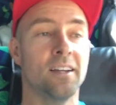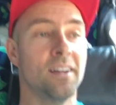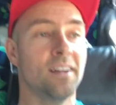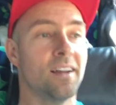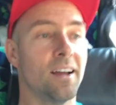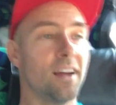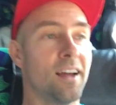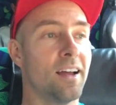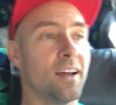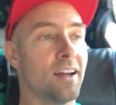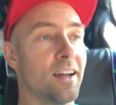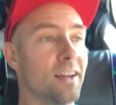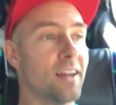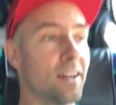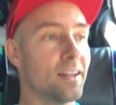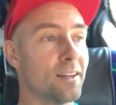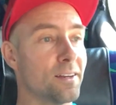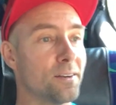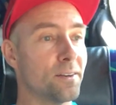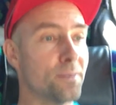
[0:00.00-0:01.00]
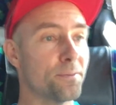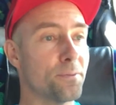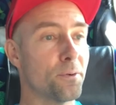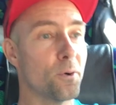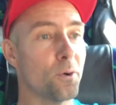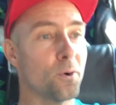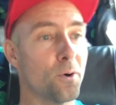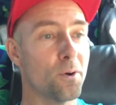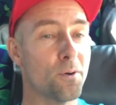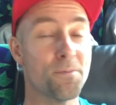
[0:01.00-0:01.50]
And
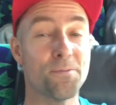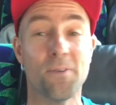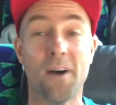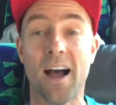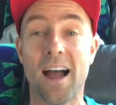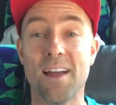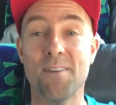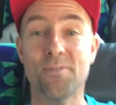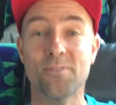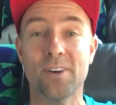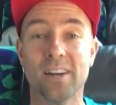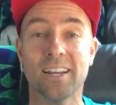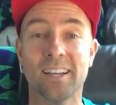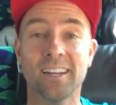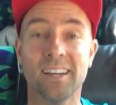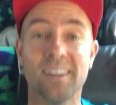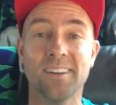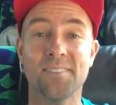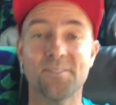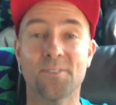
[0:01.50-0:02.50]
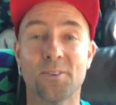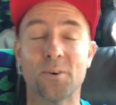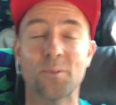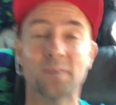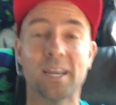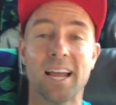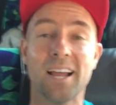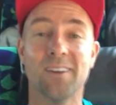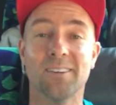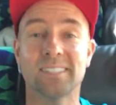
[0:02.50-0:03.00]
for 5 ringgit from
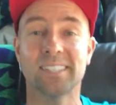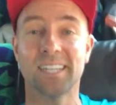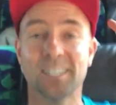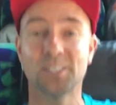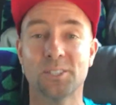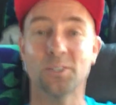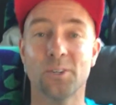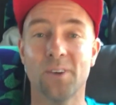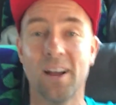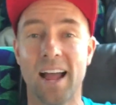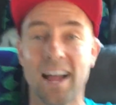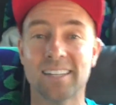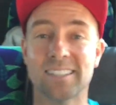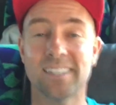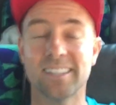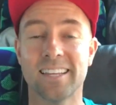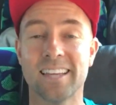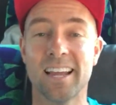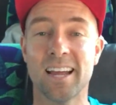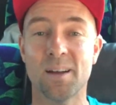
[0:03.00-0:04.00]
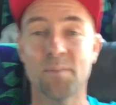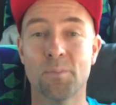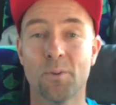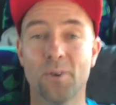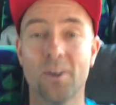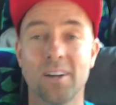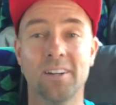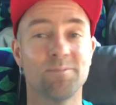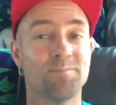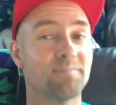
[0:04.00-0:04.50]
KL Central out to the
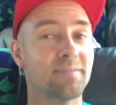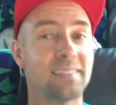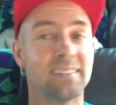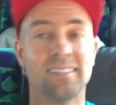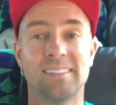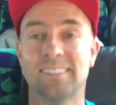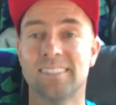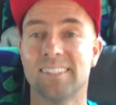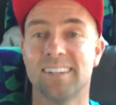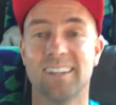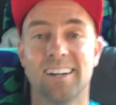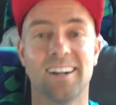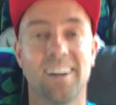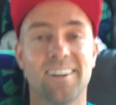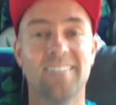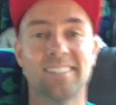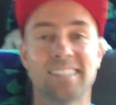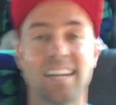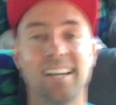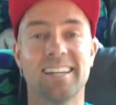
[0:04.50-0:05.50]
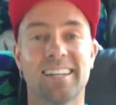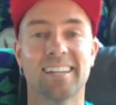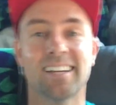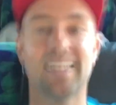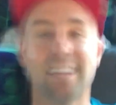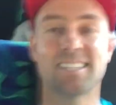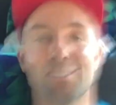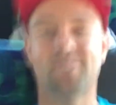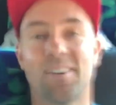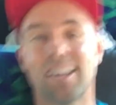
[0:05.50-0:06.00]
airport, I'll take it.
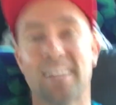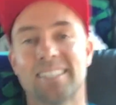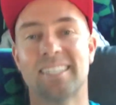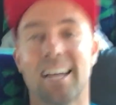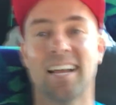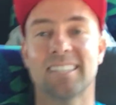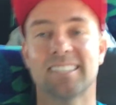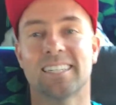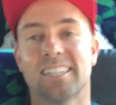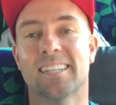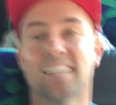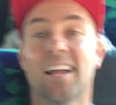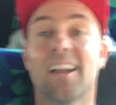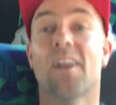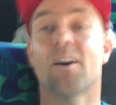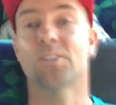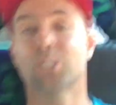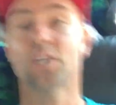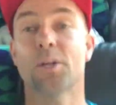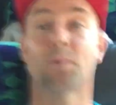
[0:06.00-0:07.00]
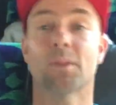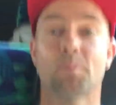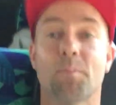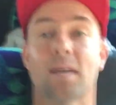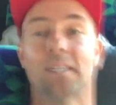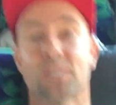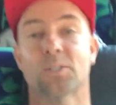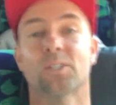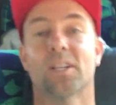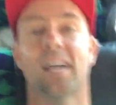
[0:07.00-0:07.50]
That's fantastic. And I'll show you what the
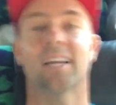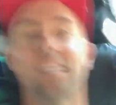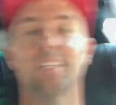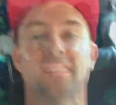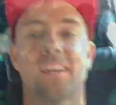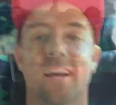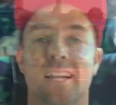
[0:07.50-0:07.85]
bus looks like inside